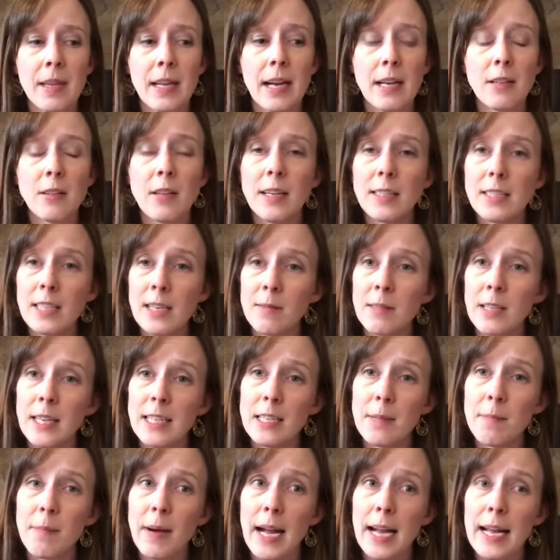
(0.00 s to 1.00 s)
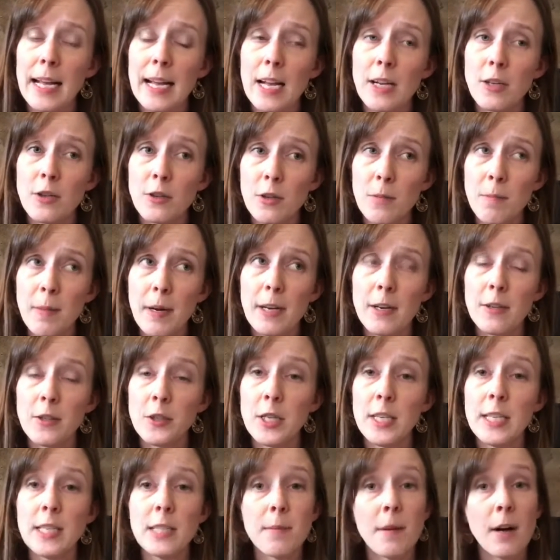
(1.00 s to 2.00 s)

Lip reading: A lot of times I like to buy a good pair of jeans, but